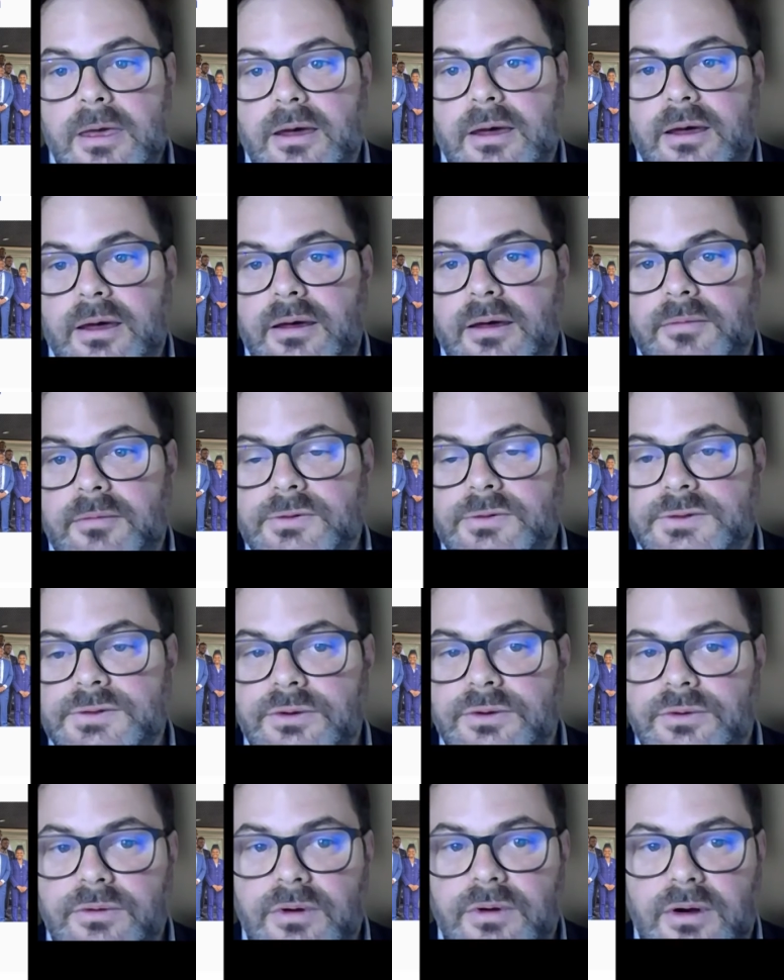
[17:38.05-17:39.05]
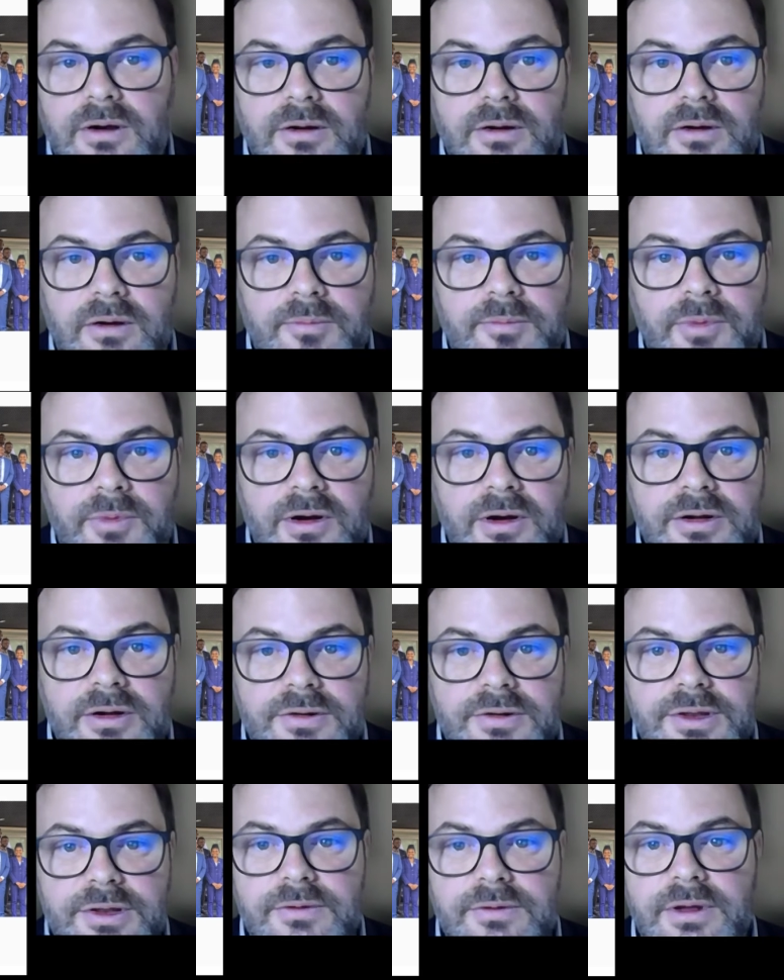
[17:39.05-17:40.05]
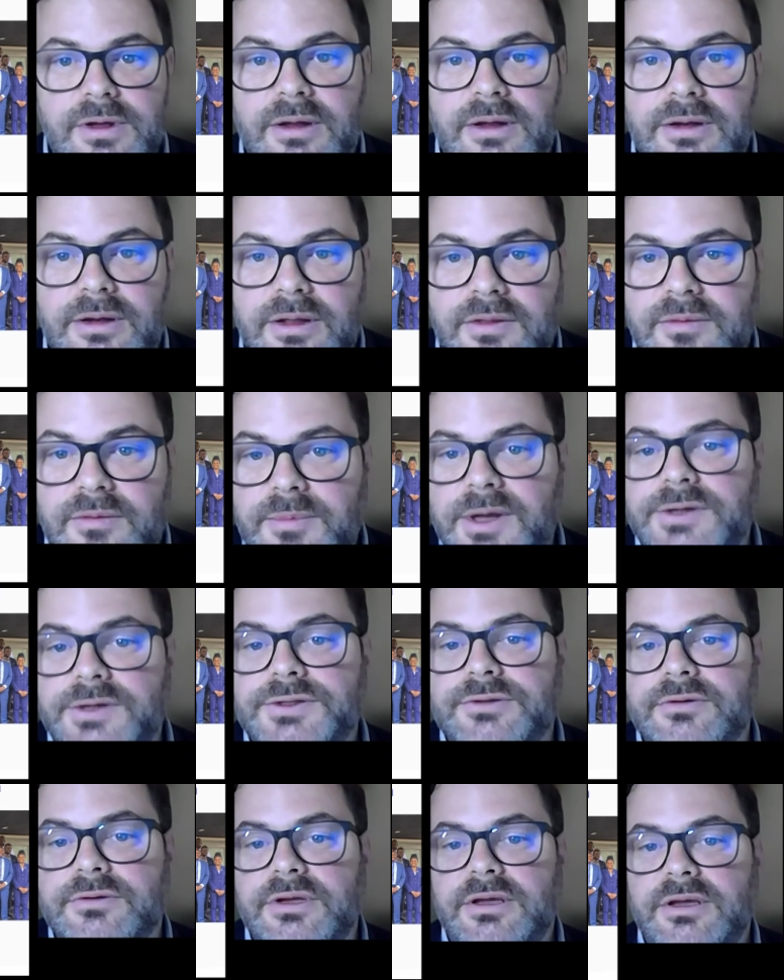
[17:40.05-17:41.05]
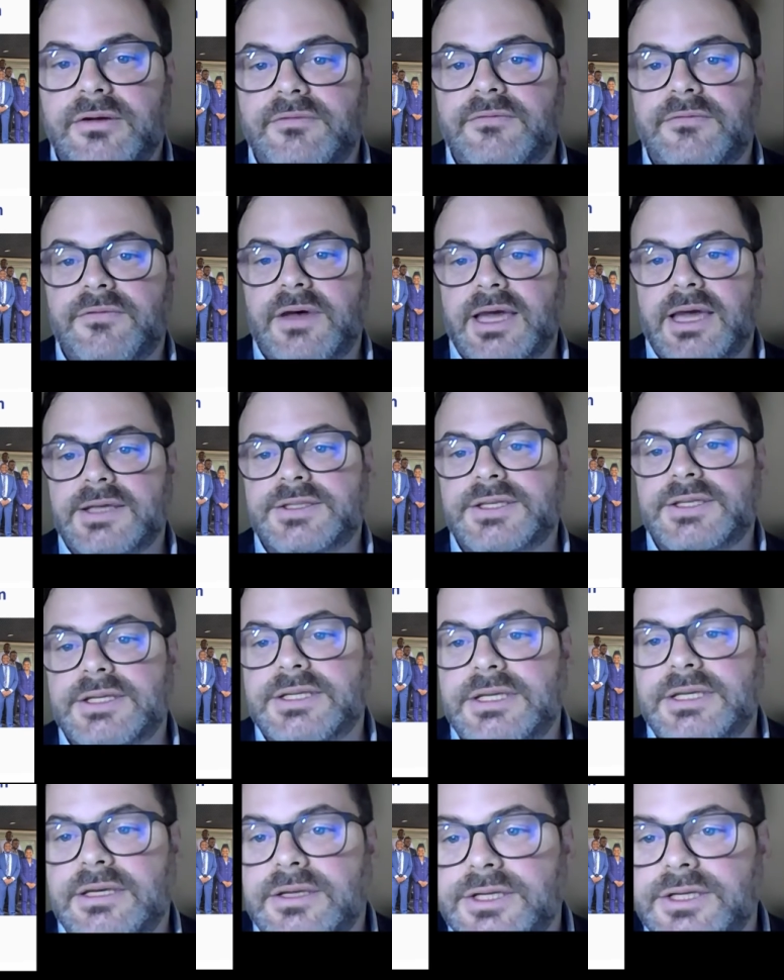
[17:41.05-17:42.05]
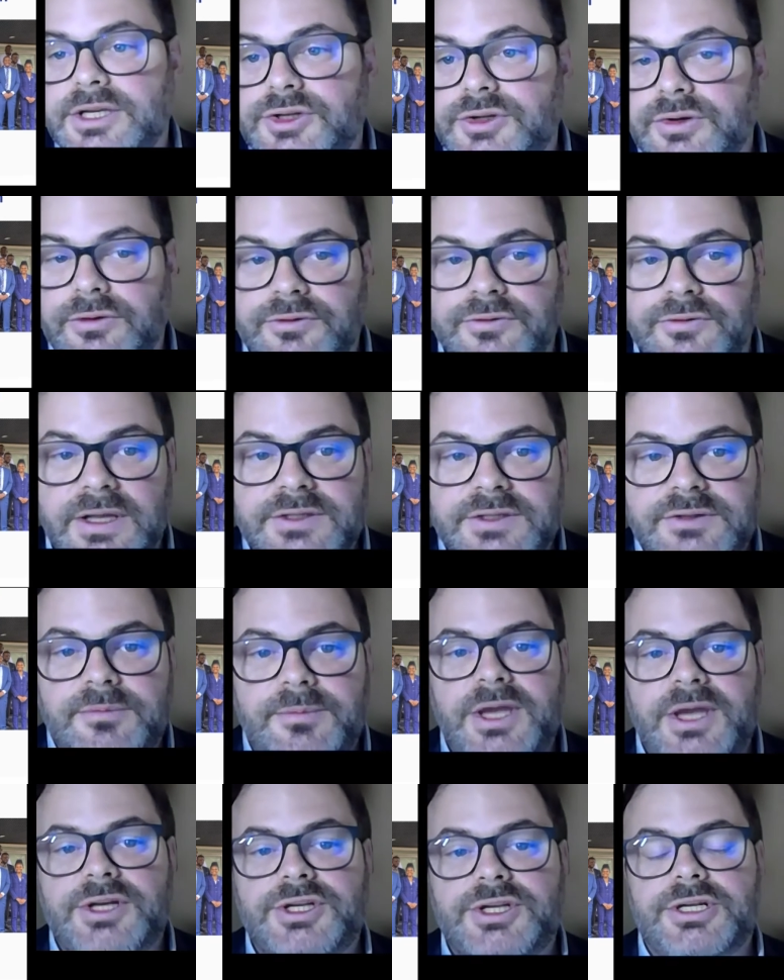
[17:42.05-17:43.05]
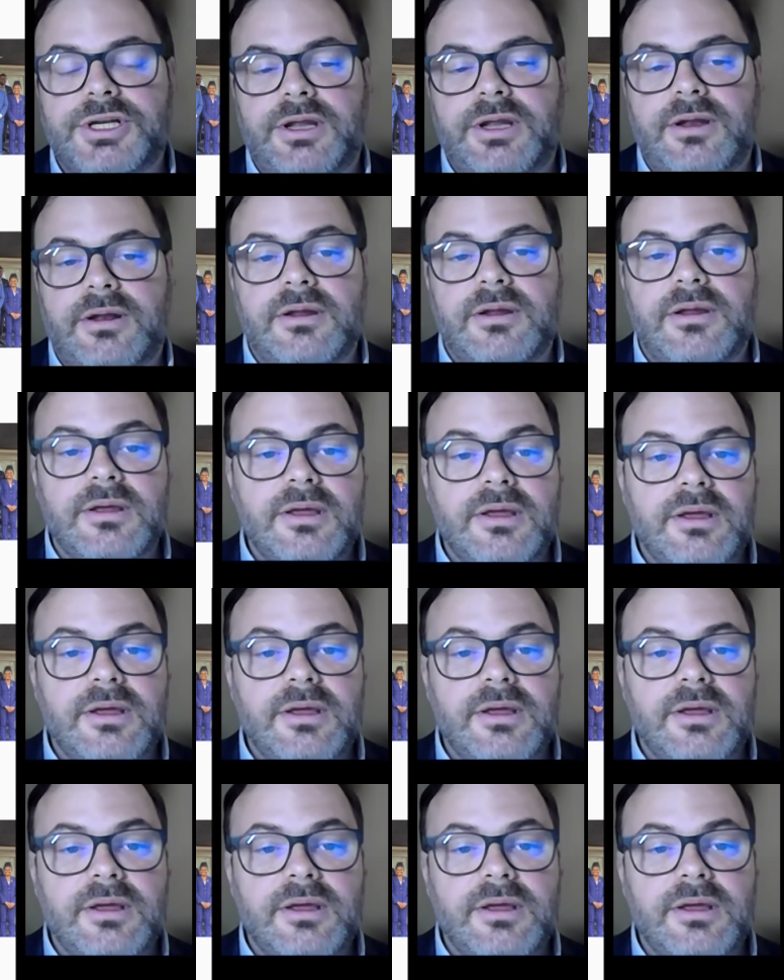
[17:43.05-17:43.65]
So our partner in Uganda, the Ministry of ICT and Digital Transformation,